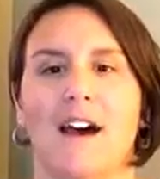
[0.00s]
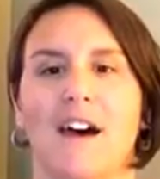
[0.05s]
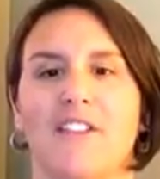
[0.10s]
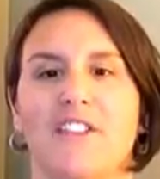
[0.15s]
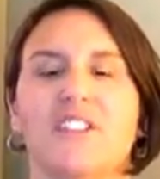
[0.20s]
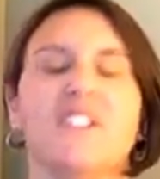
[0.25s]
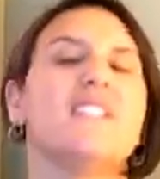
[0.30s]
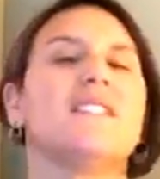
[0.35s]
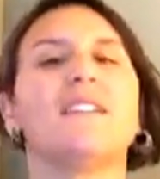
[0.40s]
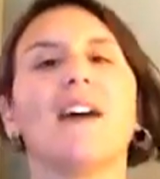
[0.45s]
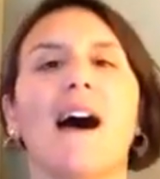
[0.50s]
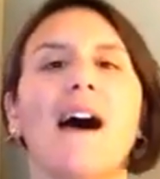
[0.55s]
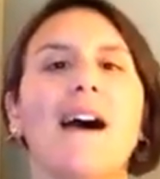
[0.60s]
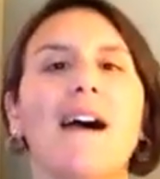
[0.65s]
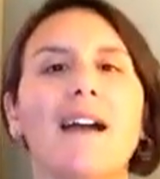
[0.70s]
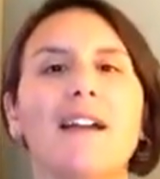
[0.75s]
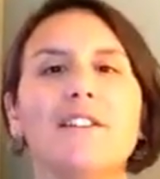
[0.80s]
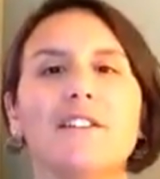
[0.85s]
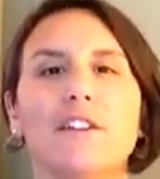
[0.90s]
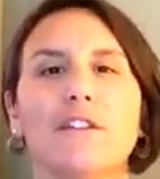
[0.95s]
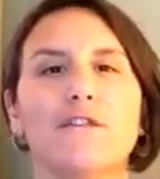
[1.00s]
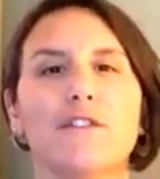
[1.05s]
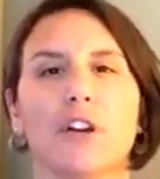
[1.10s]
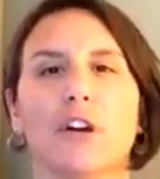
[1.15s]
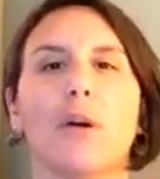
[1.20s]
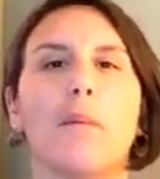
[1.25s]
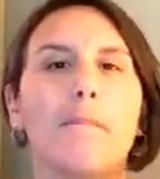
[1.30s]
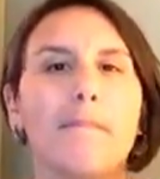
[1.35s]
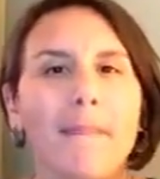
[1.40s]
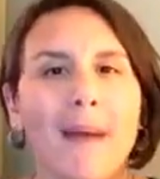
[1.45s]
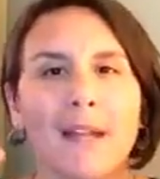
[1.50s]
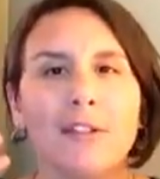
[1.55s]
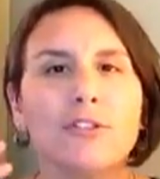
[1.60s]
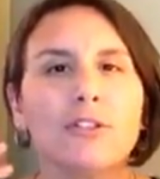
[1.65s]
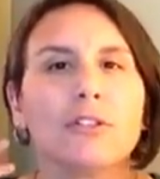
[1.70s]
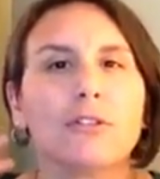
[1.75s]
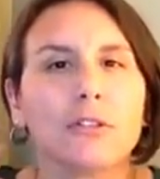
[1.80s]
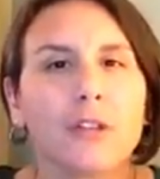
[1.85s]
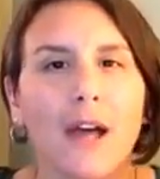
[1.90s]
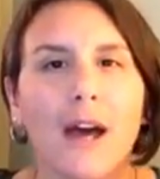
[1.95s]
the size of your
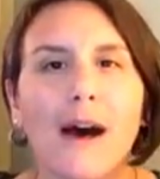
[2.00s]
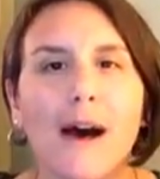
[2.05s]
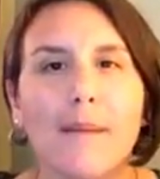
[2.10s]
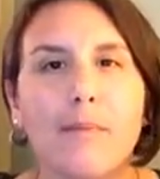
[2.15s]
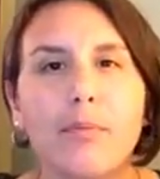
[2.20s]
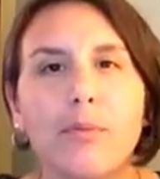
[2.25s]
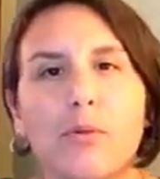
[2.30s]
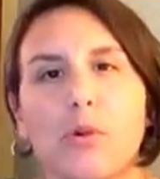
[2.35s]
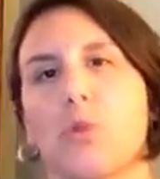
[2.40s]
mental cup